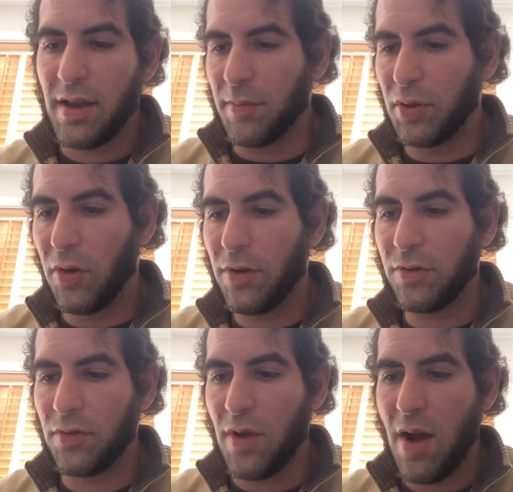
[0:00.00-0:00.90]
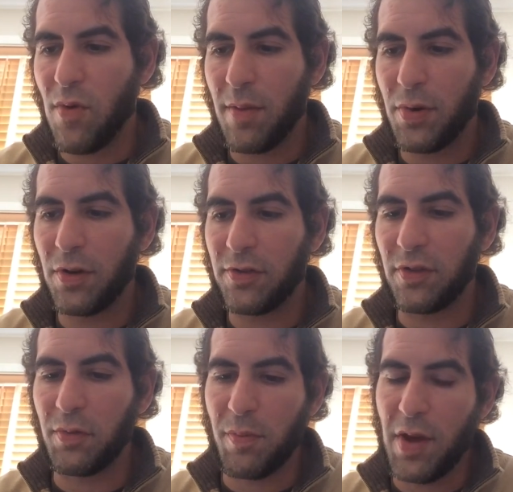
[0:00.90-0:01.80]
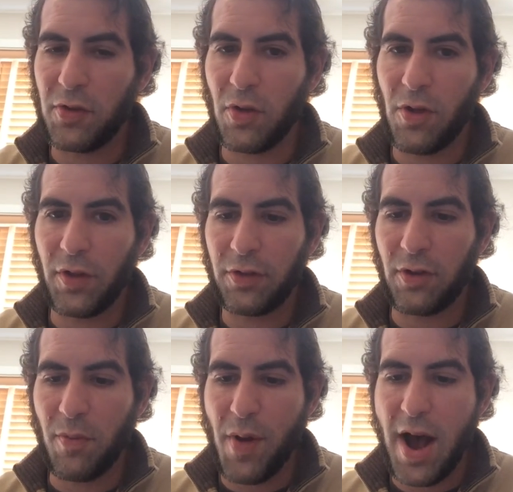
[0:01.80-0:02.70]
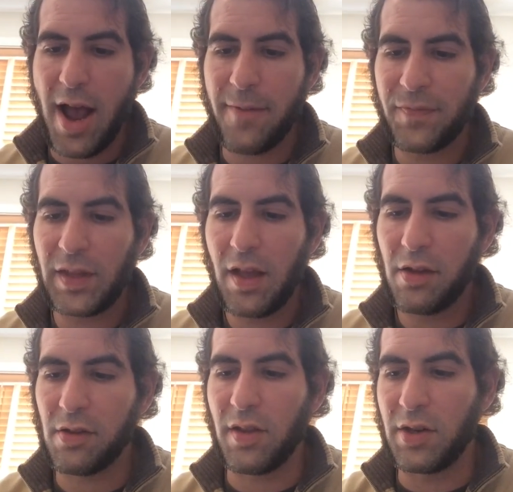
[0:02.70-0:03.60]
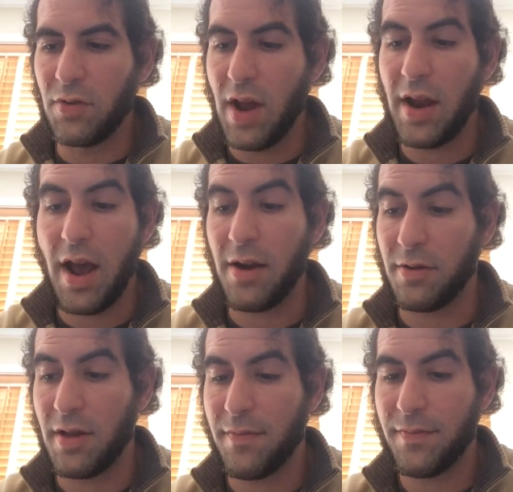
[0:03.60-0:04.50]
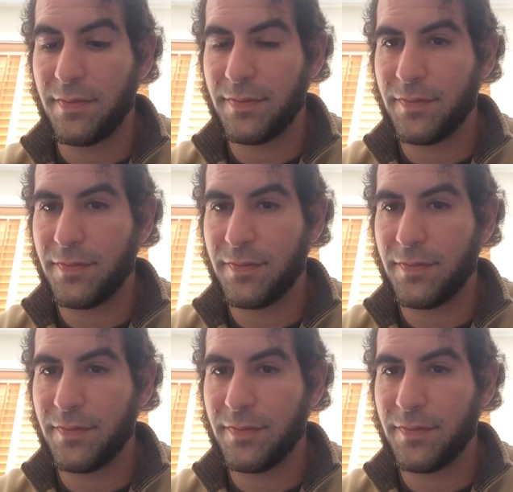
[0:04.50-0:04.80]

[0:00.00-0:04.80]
Employers do not want persons with mental illness nearby, so they do not hire them.